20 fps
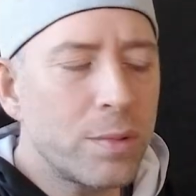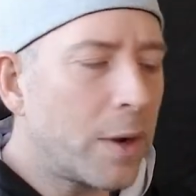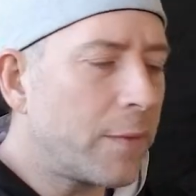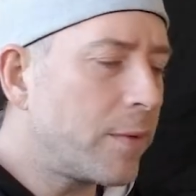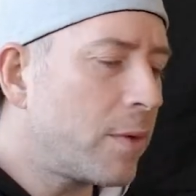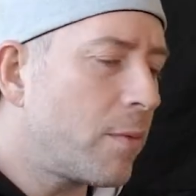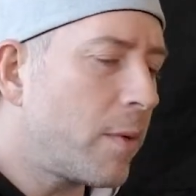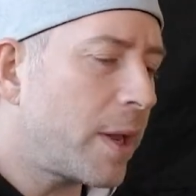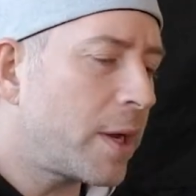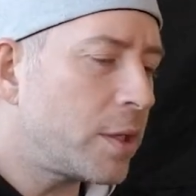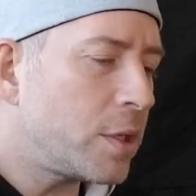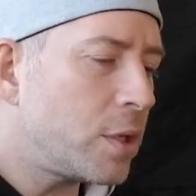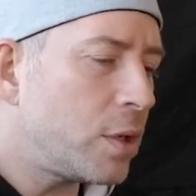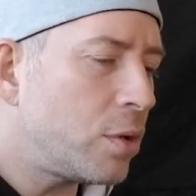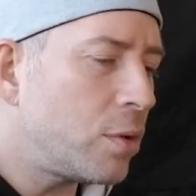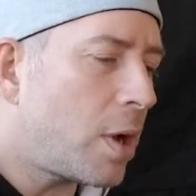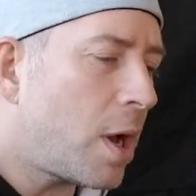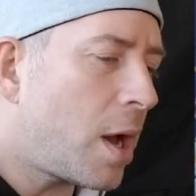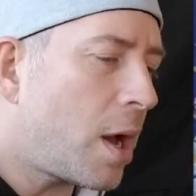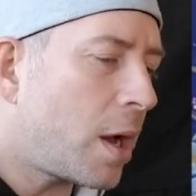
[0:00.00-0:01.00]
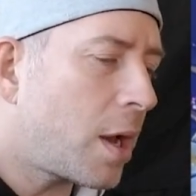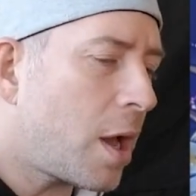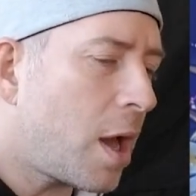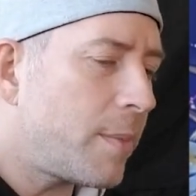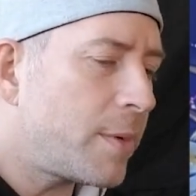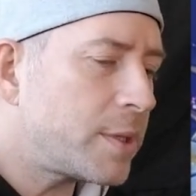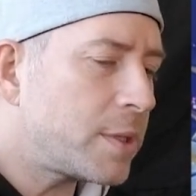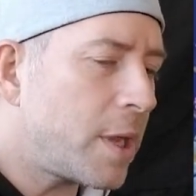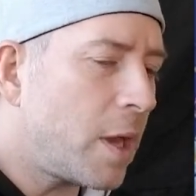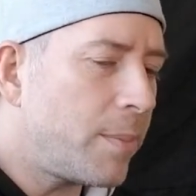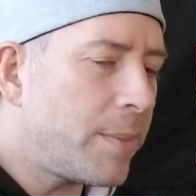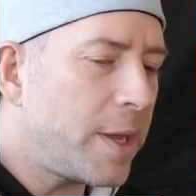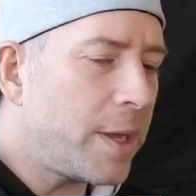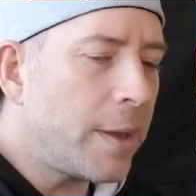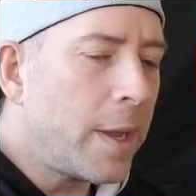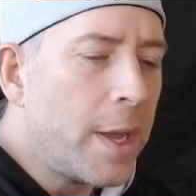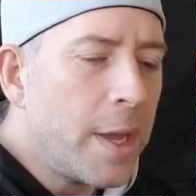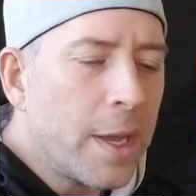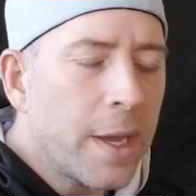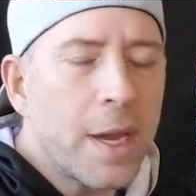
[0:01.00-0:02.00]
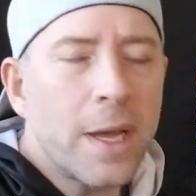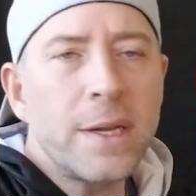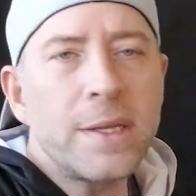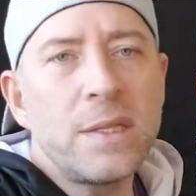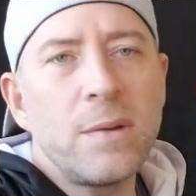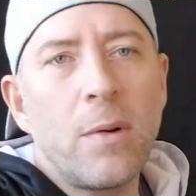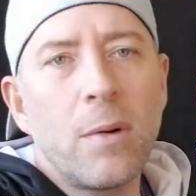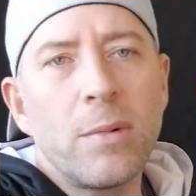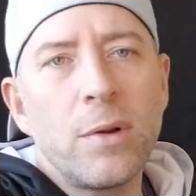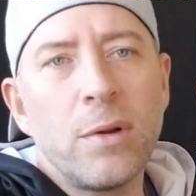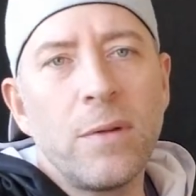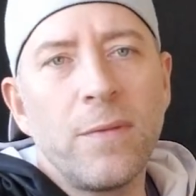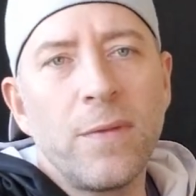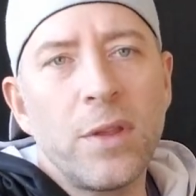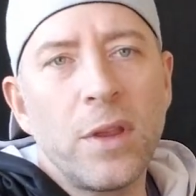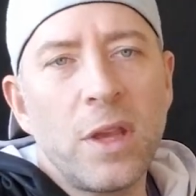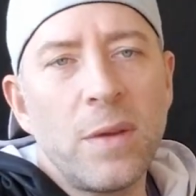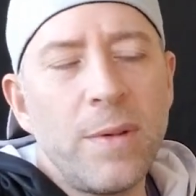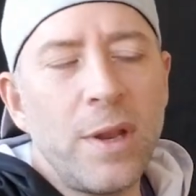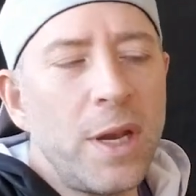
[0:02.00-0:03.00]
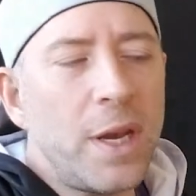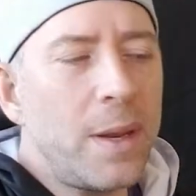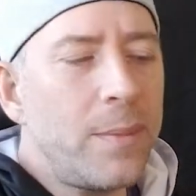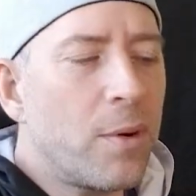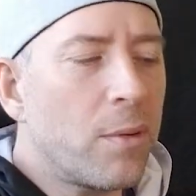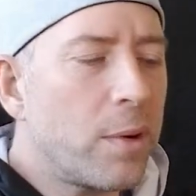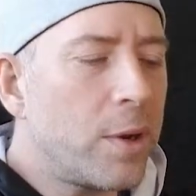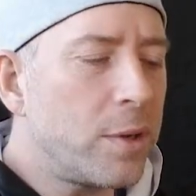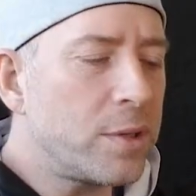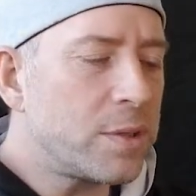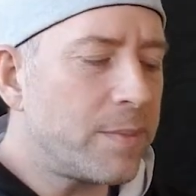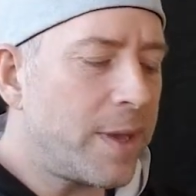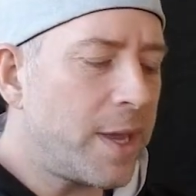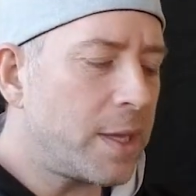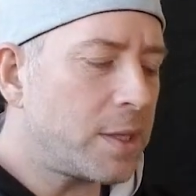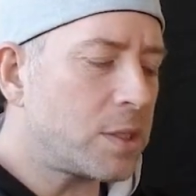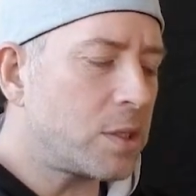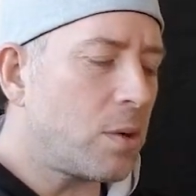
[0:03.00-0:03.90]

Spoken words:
Whatever you want to do. Comments help me kind of see what we're doing for the community, but we're going to do some hits.